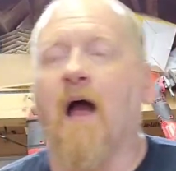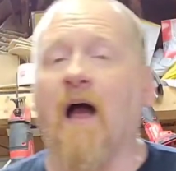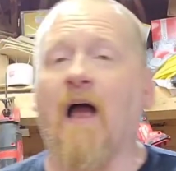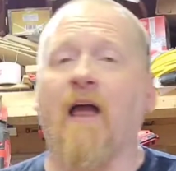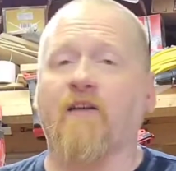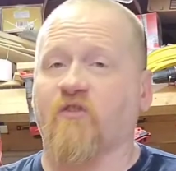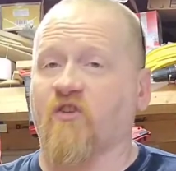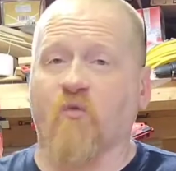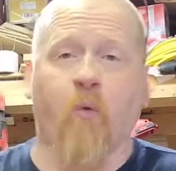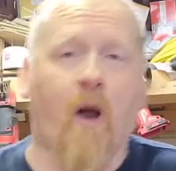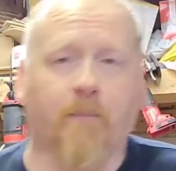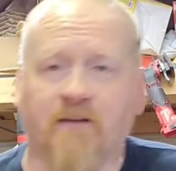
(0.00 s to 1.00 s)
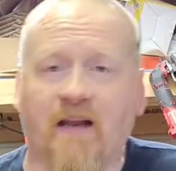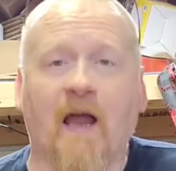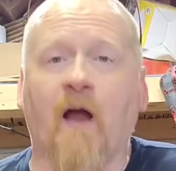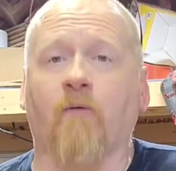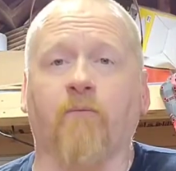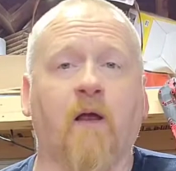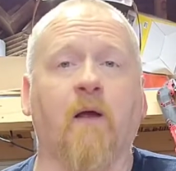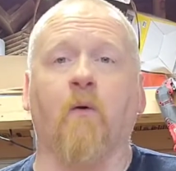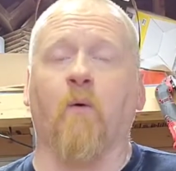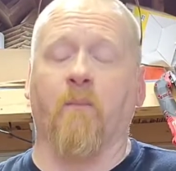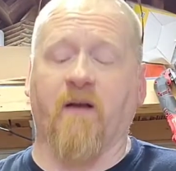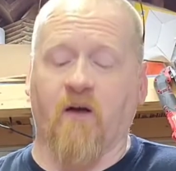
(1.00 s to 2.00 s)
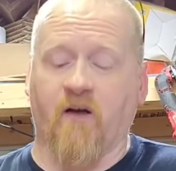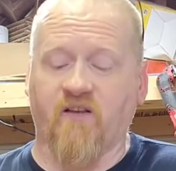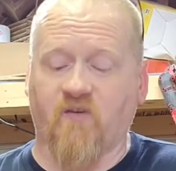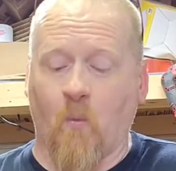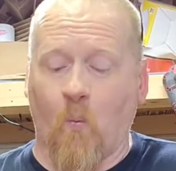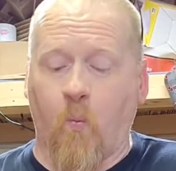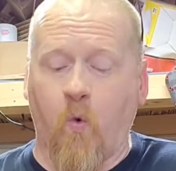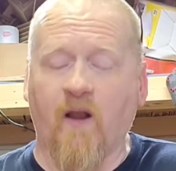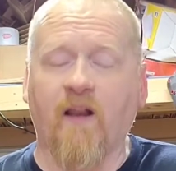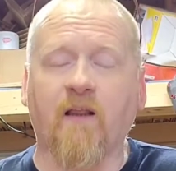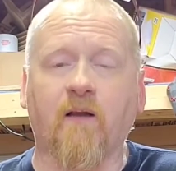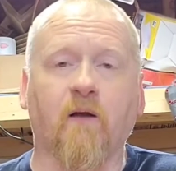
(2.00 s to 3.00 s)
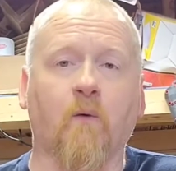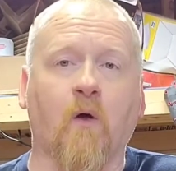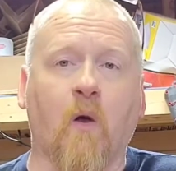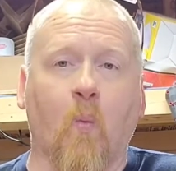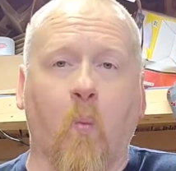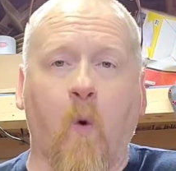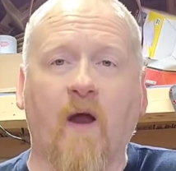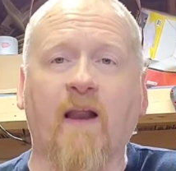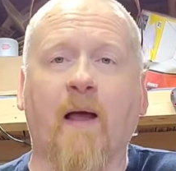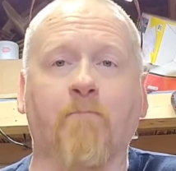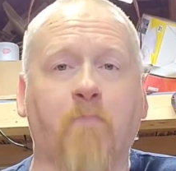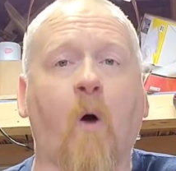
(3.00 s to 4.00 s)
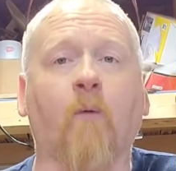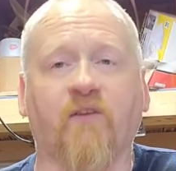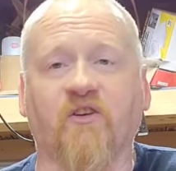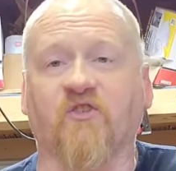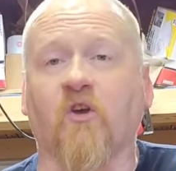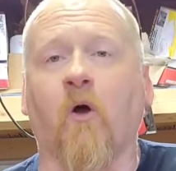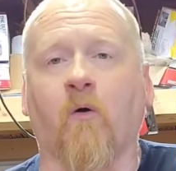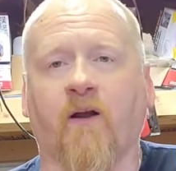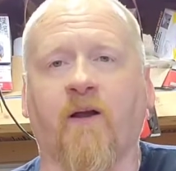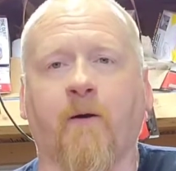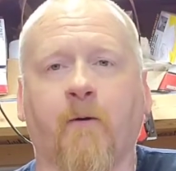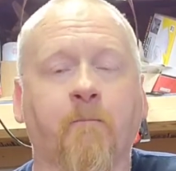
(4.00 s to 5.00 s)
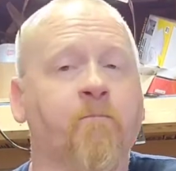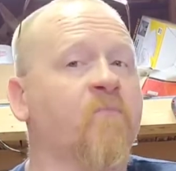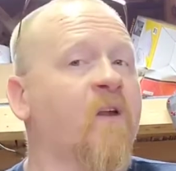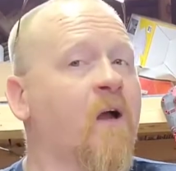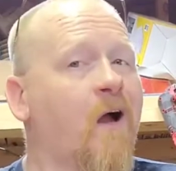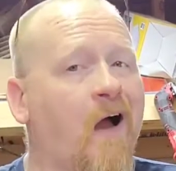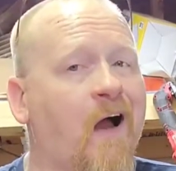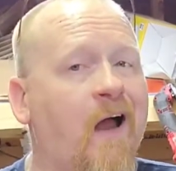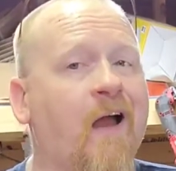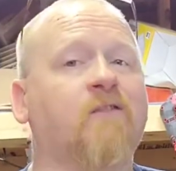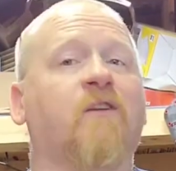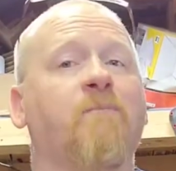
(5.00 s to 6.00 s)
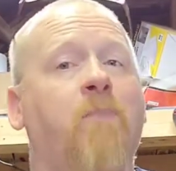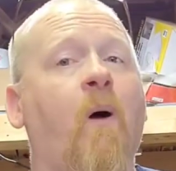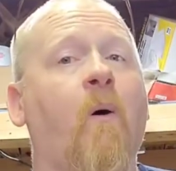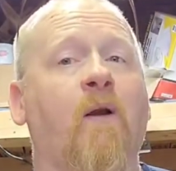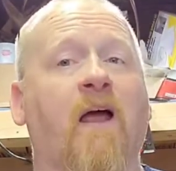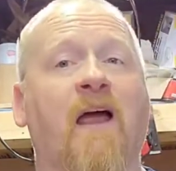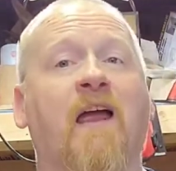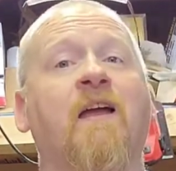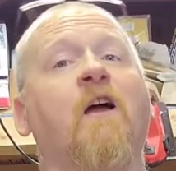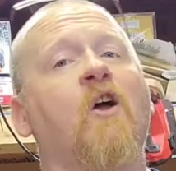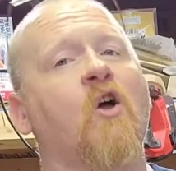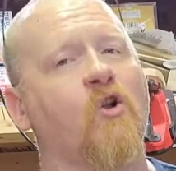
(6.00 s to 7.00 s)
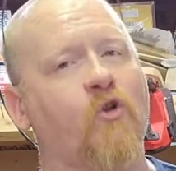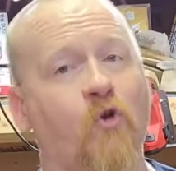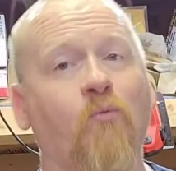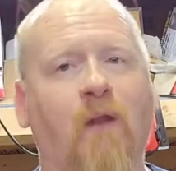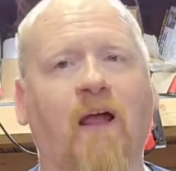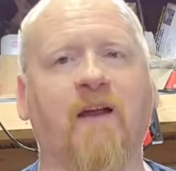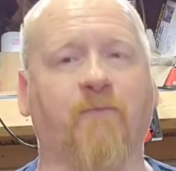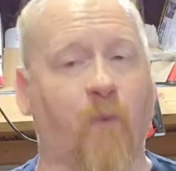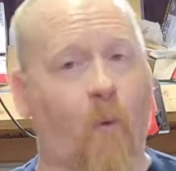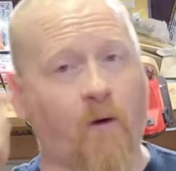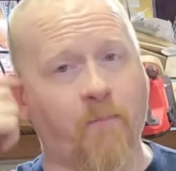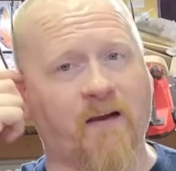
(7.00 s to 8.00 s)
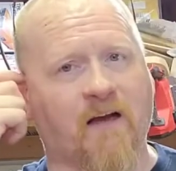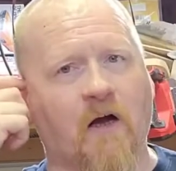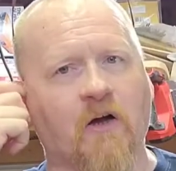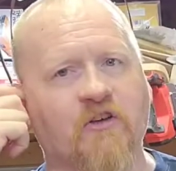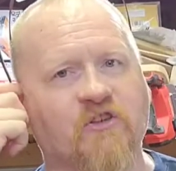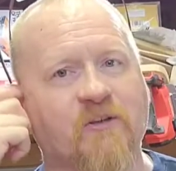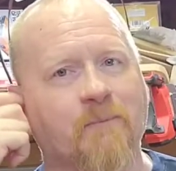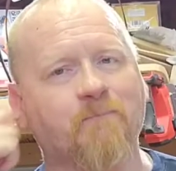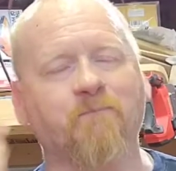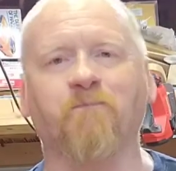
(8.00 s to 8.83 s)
I actually swapped it out because when I bought this saw right here, I actually bought a new blade for it because